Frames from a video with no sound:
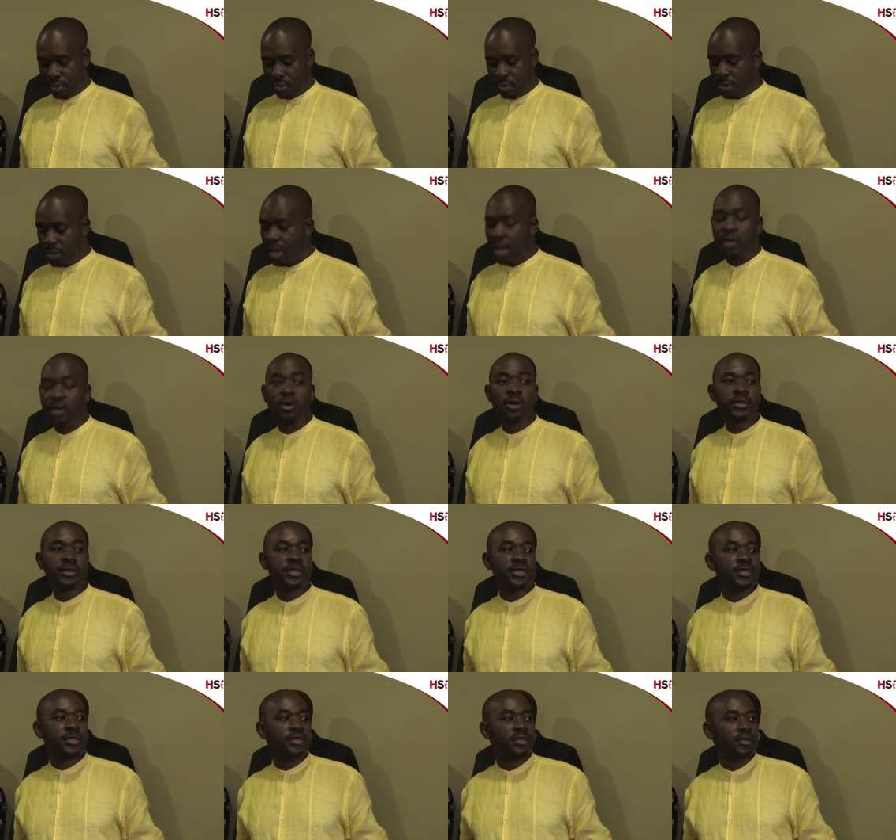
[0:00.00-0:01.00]
We are not
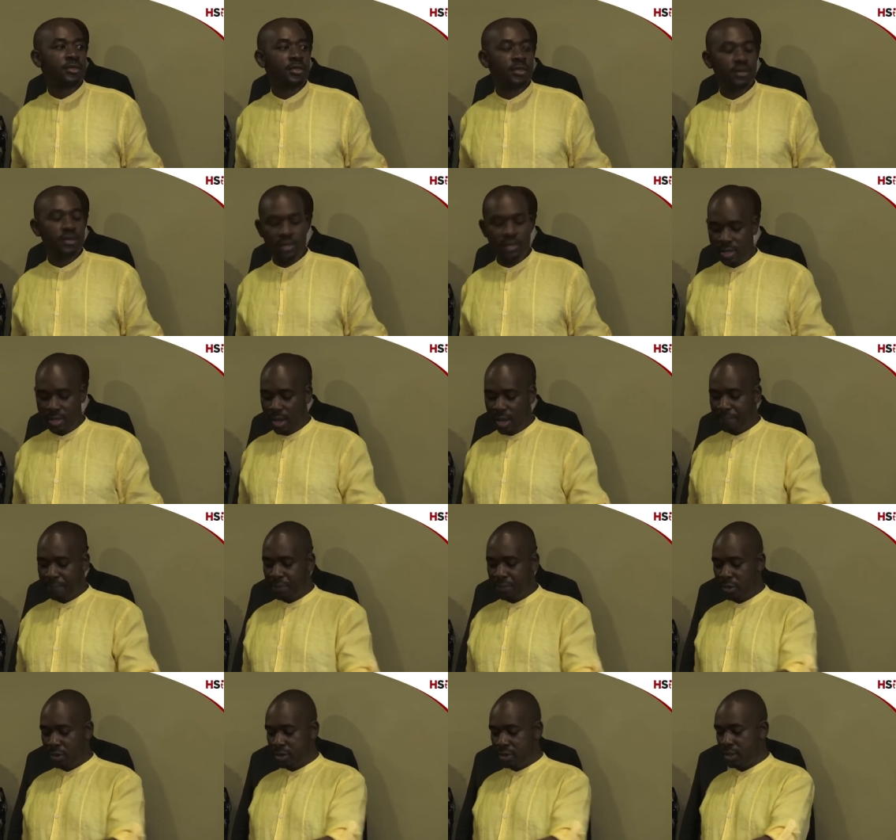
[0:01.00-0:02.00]

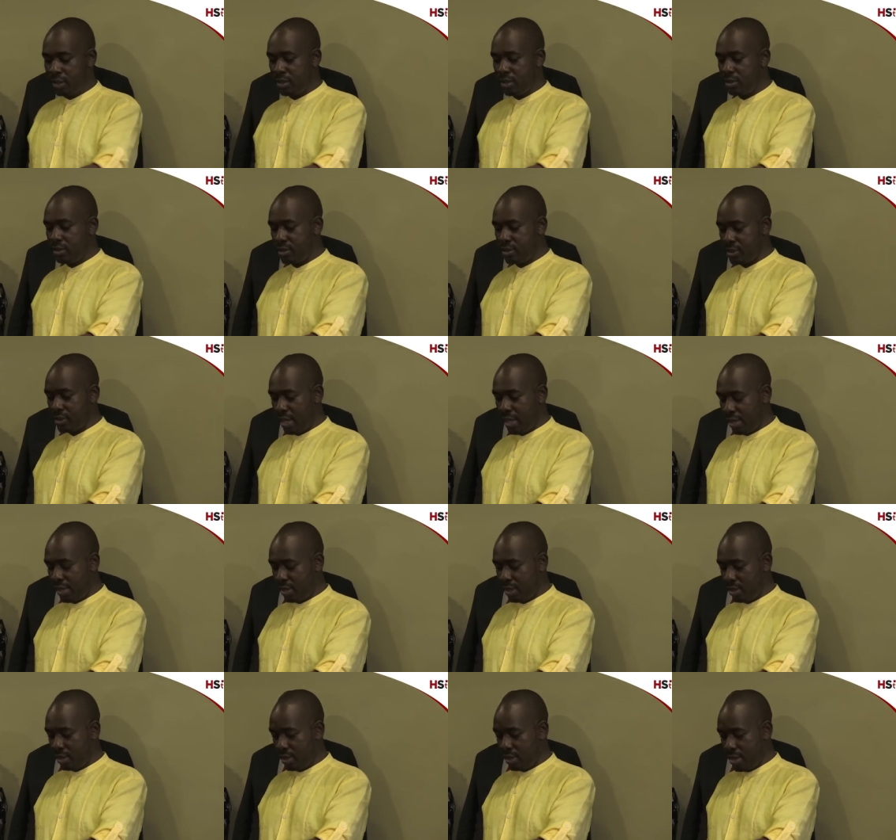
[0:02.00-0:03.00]
approaching Z E
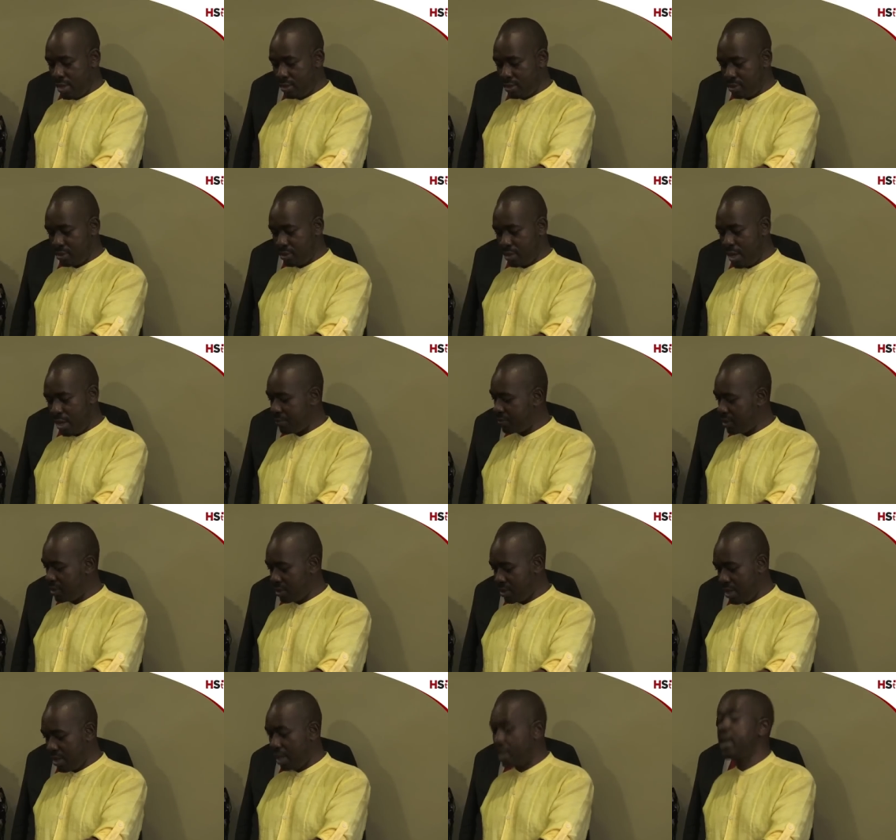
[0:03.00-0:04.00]
C as M D
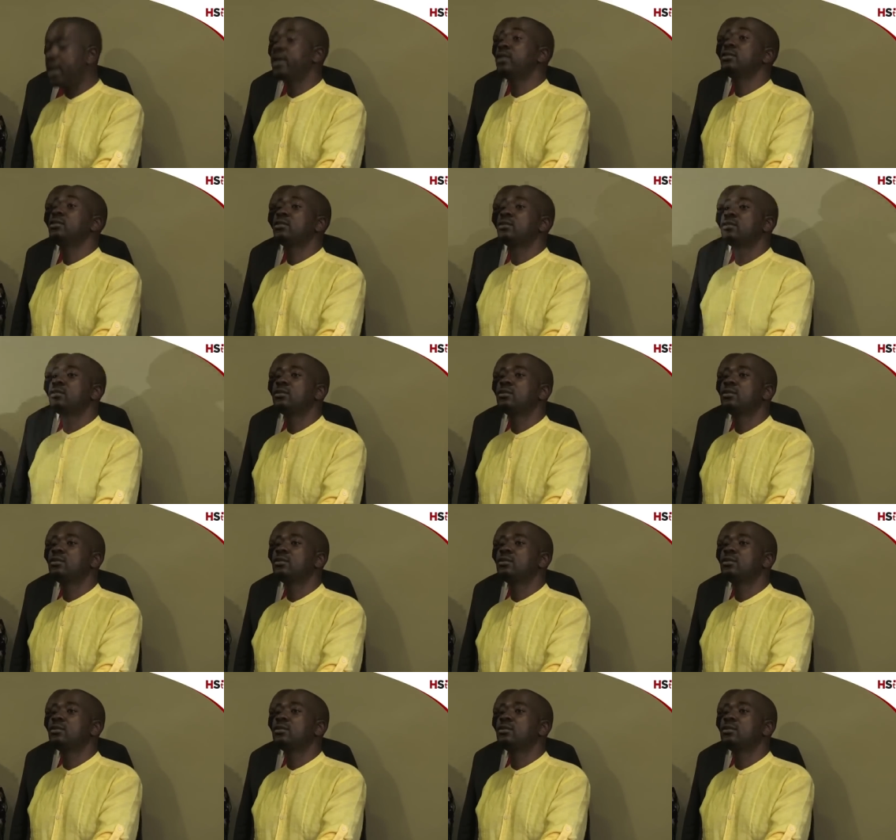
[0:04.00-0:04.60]
C Alliance.